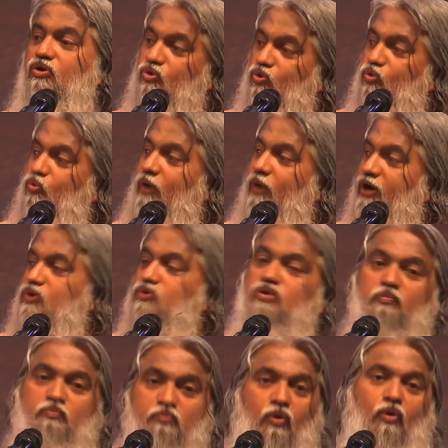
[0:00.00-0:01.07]
you went to
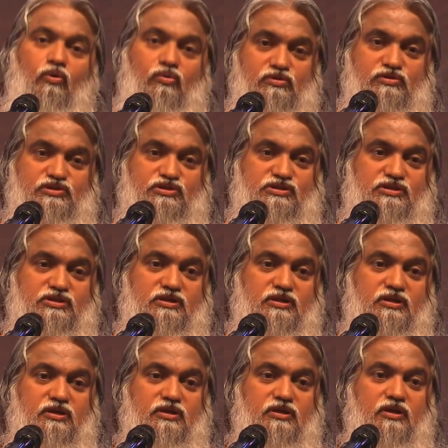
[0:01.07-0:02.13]
the polls
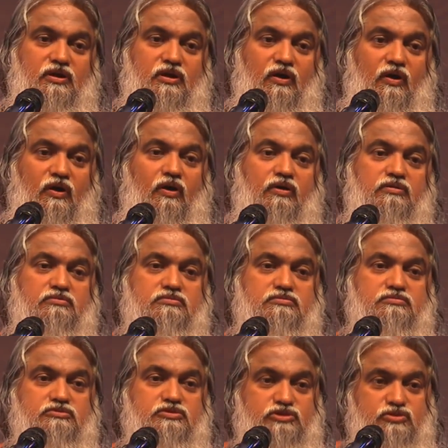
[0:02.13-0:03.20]
on
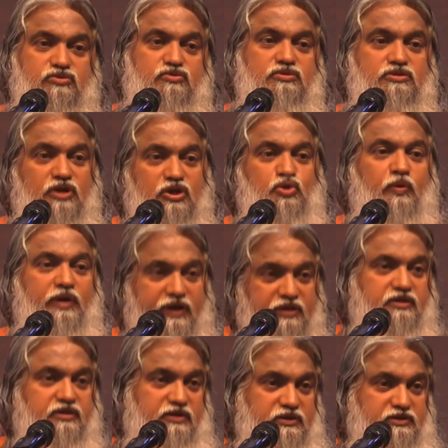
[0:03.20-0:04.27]
June the
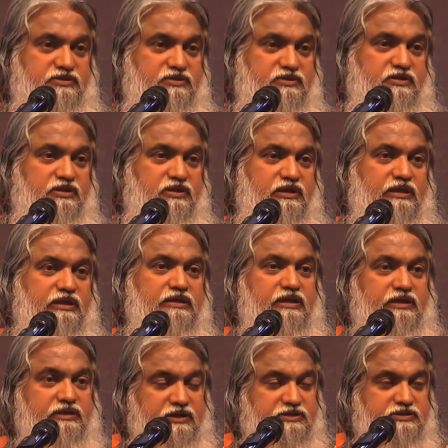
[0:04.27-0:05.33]
23rd.
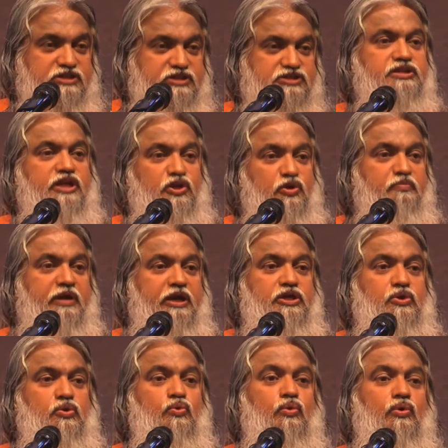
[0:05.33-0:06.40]
The decision that you made
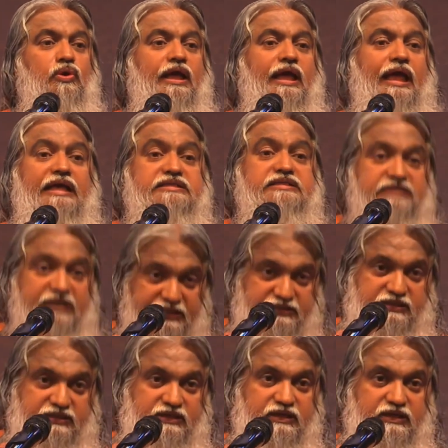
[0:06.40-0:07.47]
to
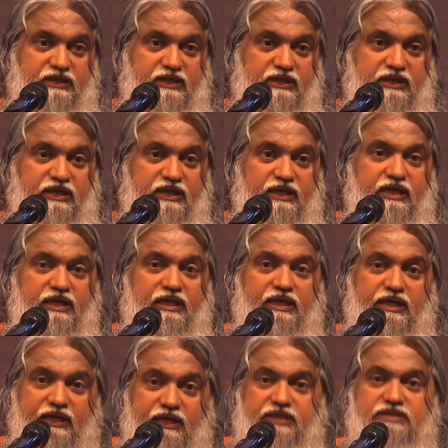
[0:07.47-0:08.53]
exit
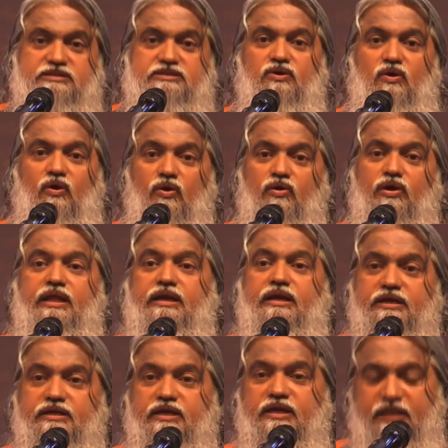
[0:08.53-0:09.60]
is already
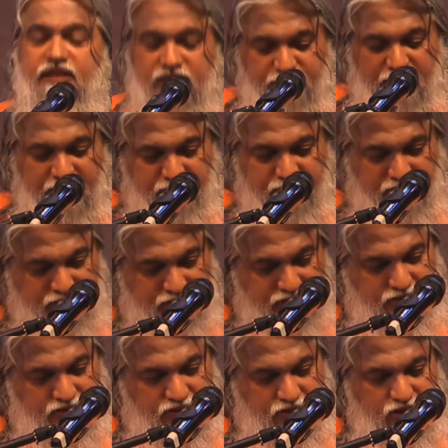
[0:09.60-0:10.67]
written in the Bible.
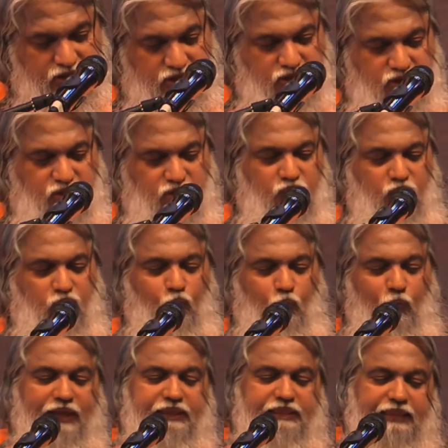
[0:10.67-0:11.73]

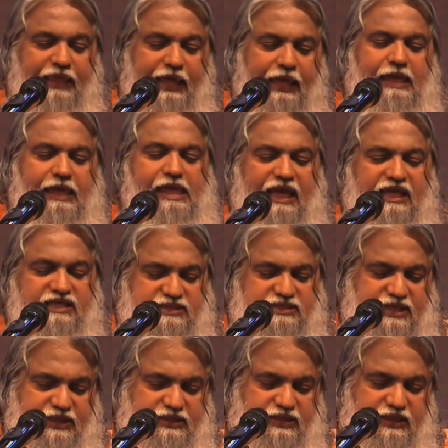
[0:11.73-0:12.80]
When they
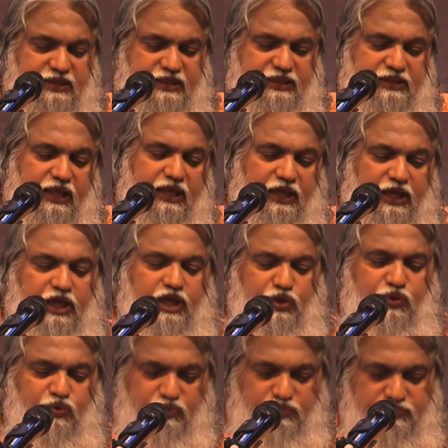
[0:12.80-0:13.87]
exit the
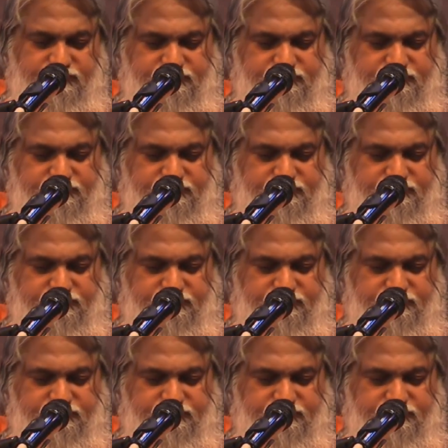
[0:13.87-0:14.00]
EU,